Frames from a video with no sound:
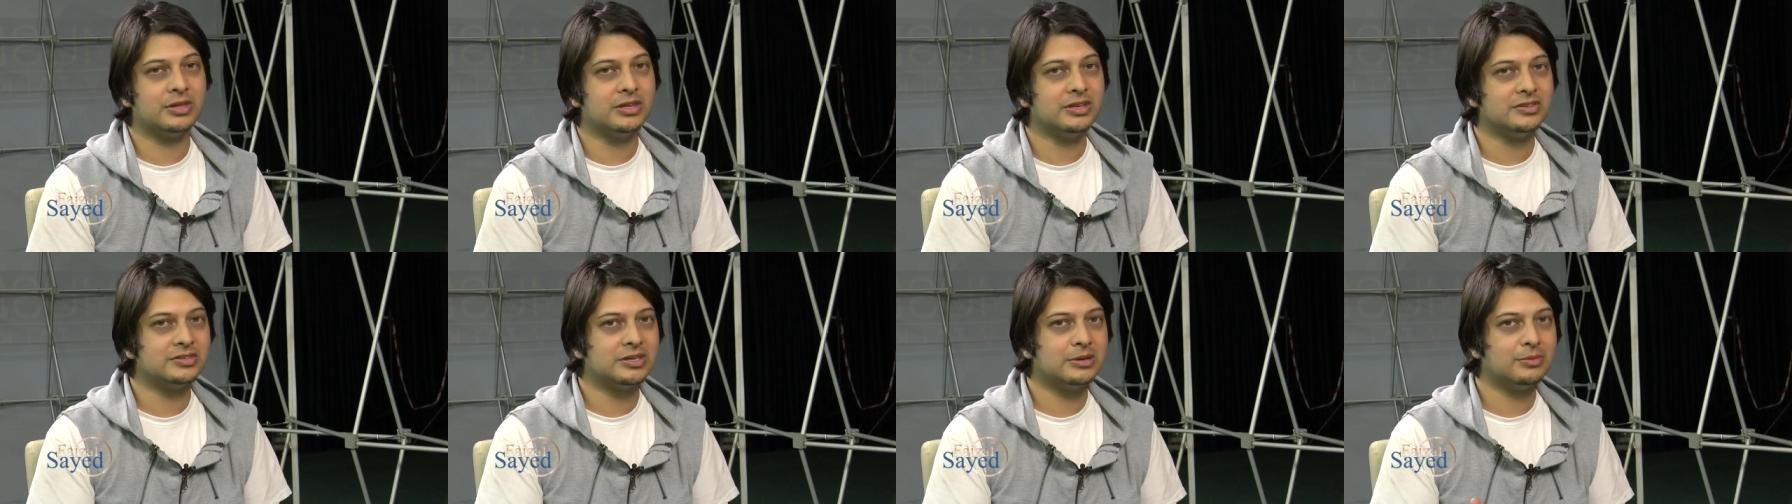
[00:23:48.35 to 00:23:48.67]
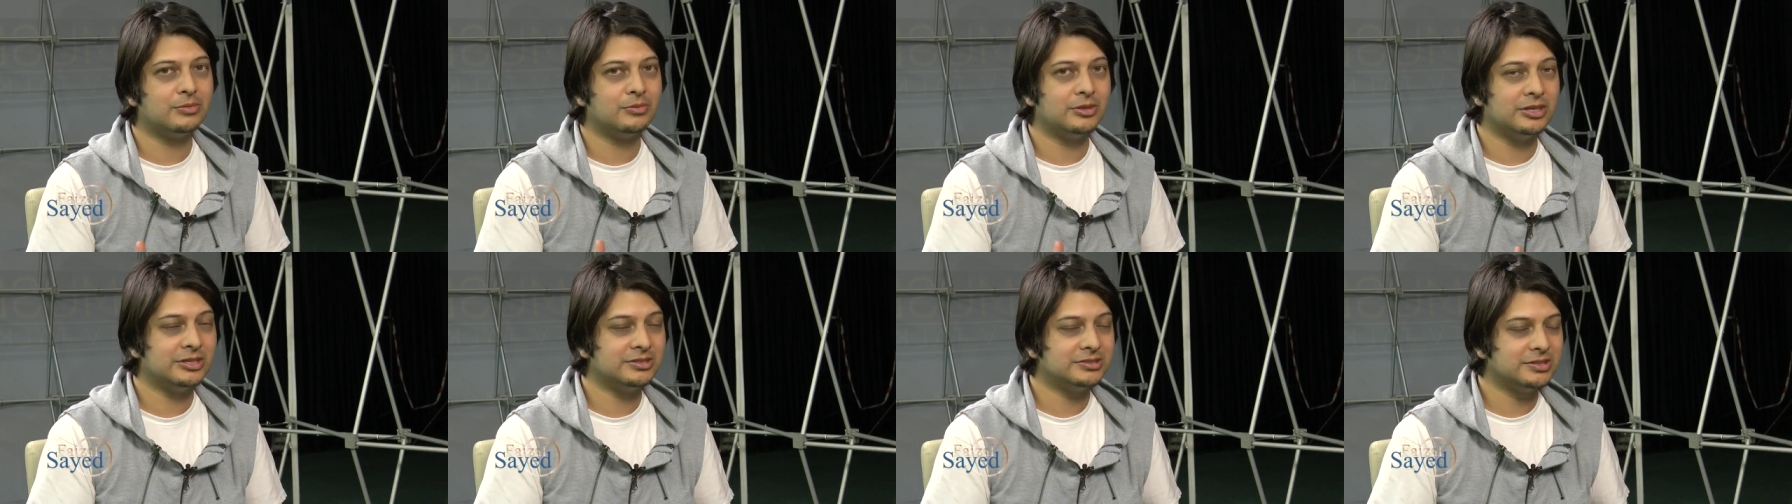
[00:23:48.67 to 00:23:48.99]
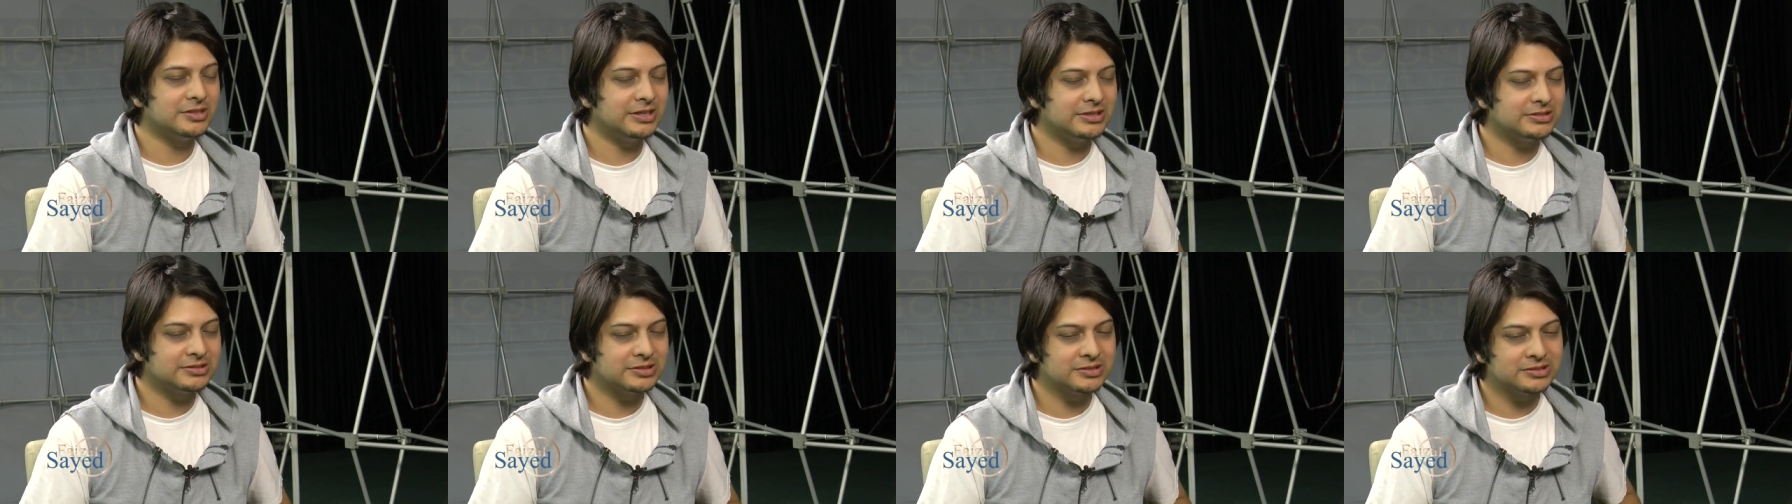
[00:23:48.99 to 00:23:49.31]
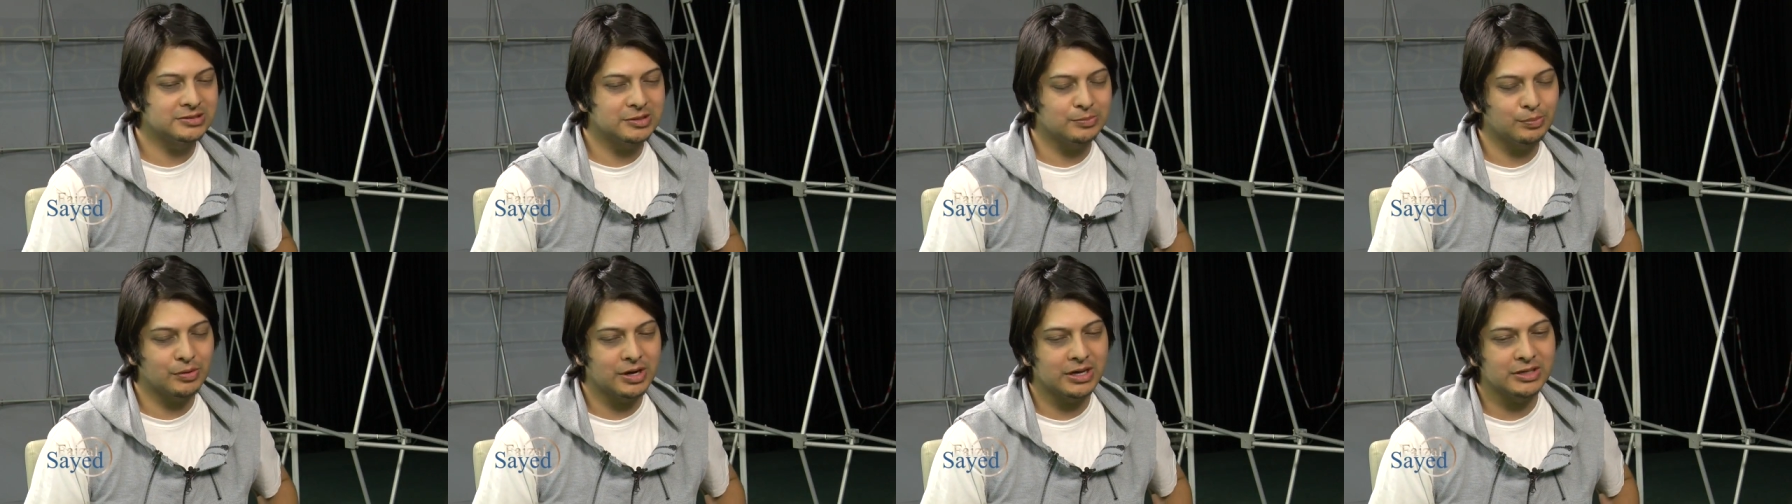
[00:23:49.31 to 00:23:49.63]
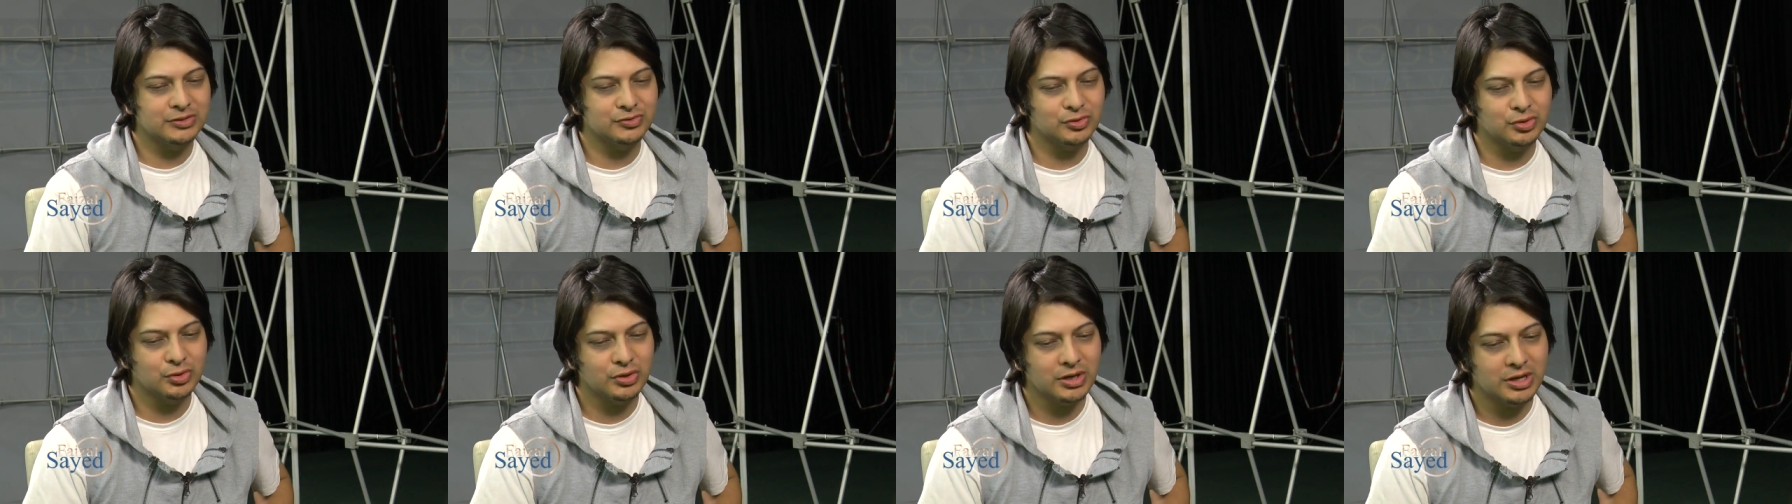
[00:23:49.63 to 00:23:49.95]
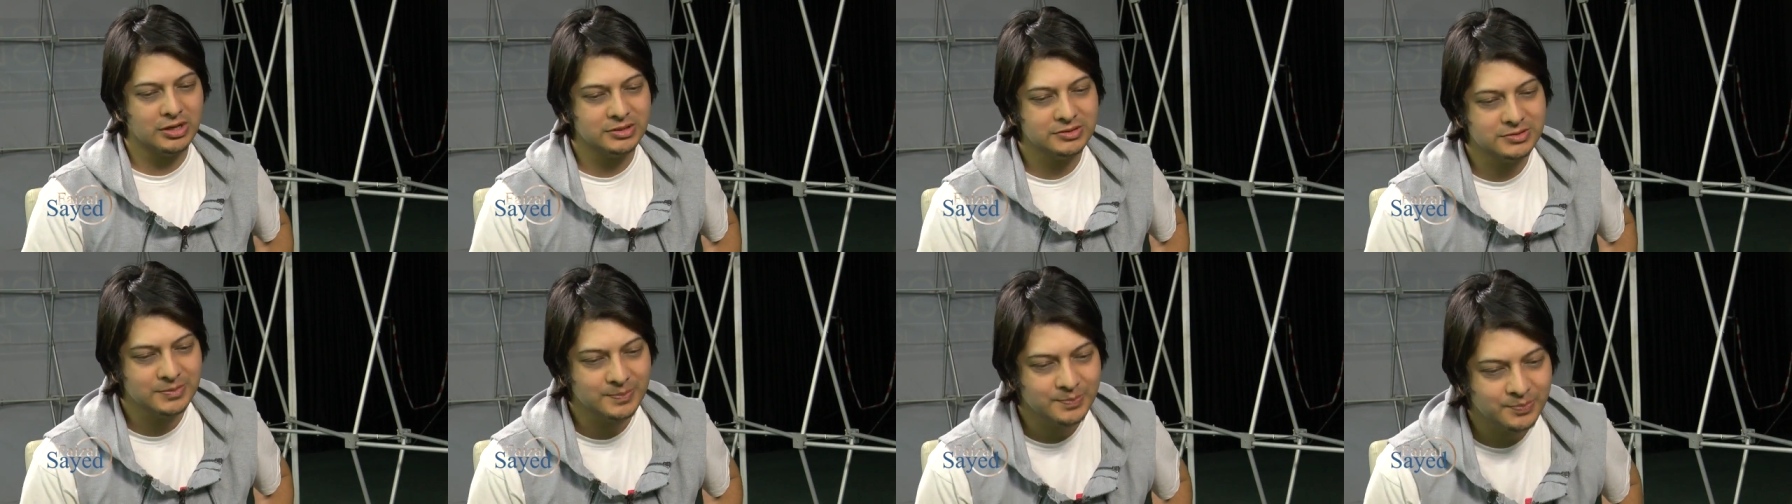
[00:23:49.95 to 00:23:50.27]
But here's an extra surprise for
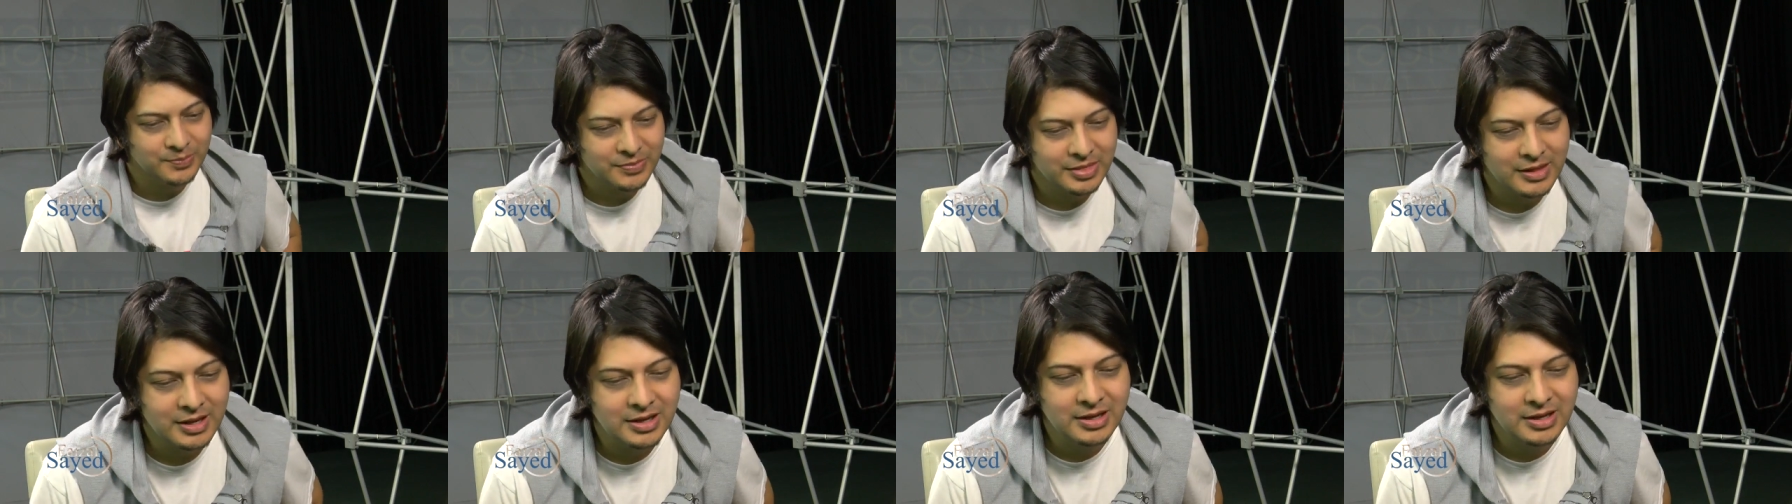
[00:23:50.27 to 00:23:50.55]
you guys.